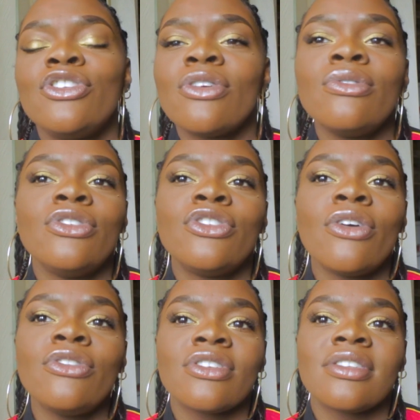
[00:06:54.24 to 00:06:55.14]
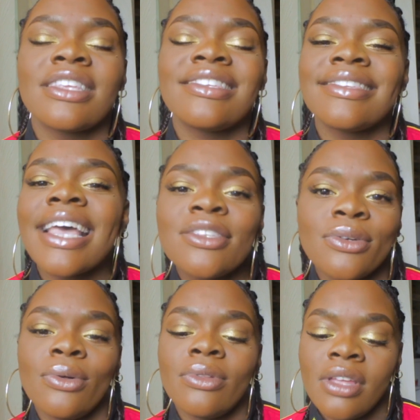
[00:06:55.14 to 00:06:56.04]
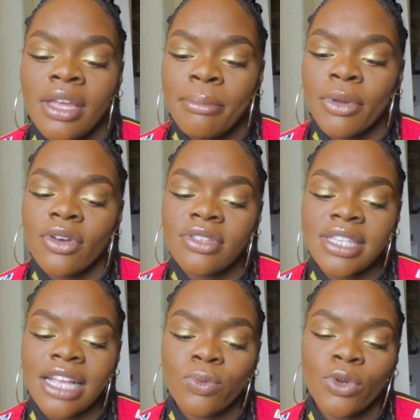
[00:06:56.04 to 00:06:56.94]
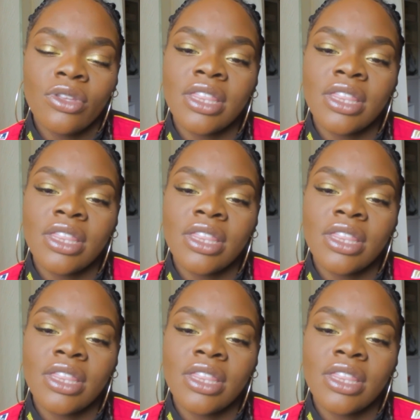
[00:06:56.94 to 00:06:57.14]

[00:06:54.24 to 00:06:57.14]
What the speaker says: You don't just settle because that's what you